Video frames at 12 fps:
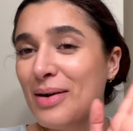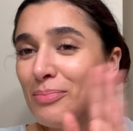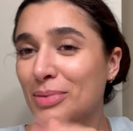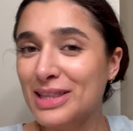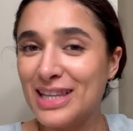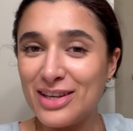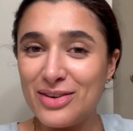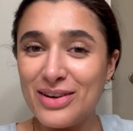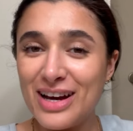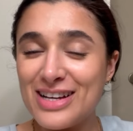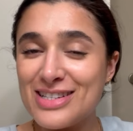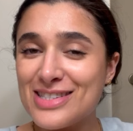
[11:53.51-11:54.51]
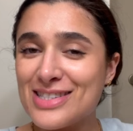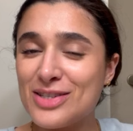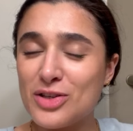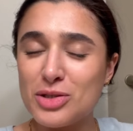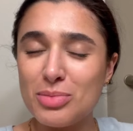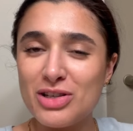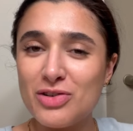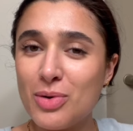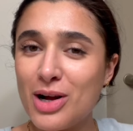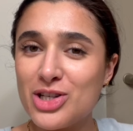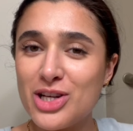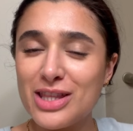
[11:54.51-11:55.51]
But thank you guys so, so much for
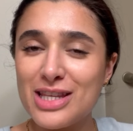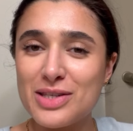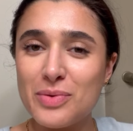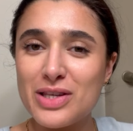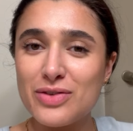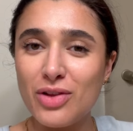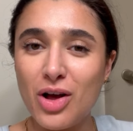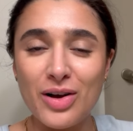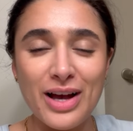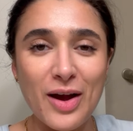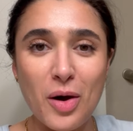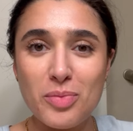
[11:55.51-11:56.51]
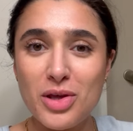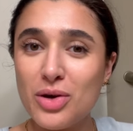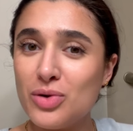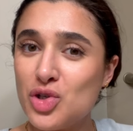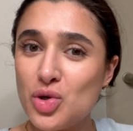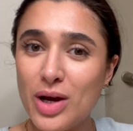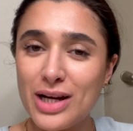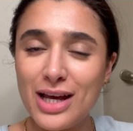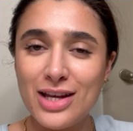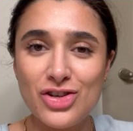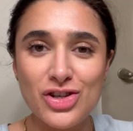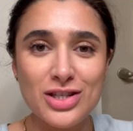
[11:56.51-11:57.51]
watching this week's vlog. I hope that you enjoyed
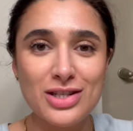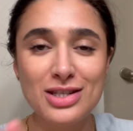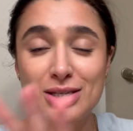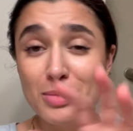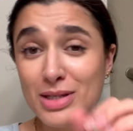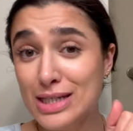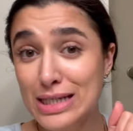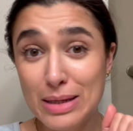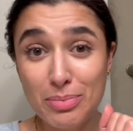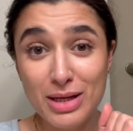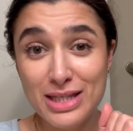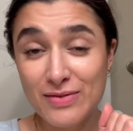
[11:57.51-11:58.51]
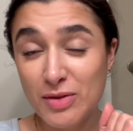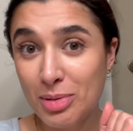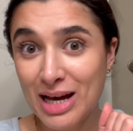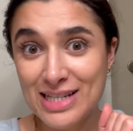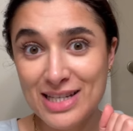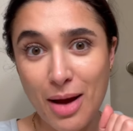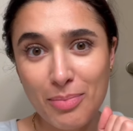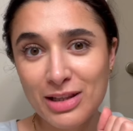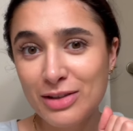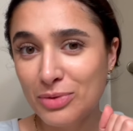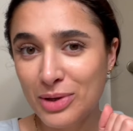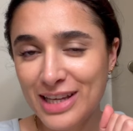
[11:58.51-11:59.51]
it. Just some snippets of the past couple
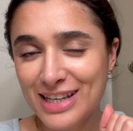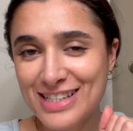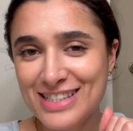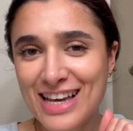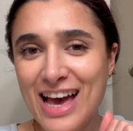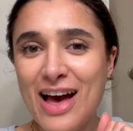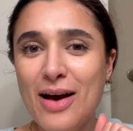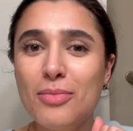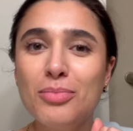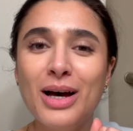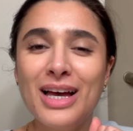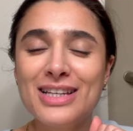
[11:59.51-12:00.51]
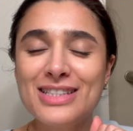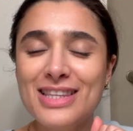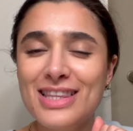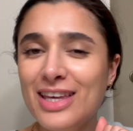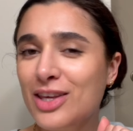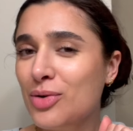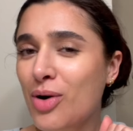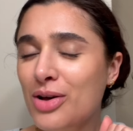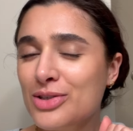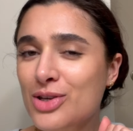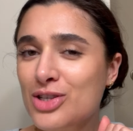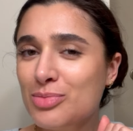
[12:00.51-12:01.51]
of weeks. But thank you all
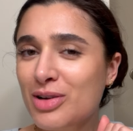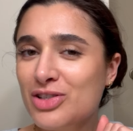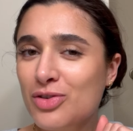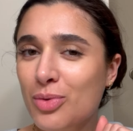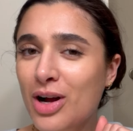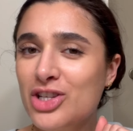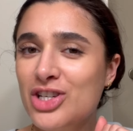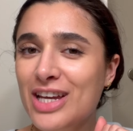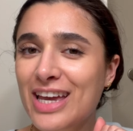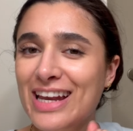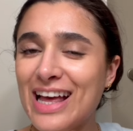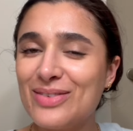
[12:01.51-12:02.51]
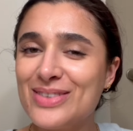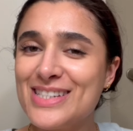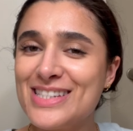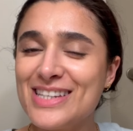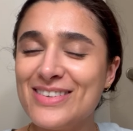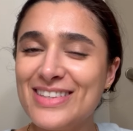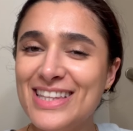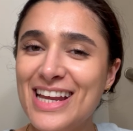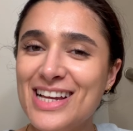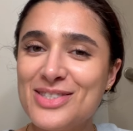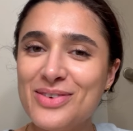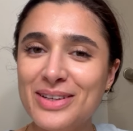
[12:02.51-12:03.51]
so, so much for watching and I will see you in the
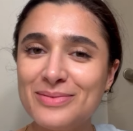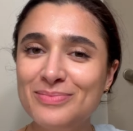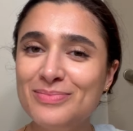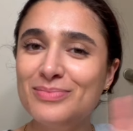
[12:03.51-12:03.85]
next one.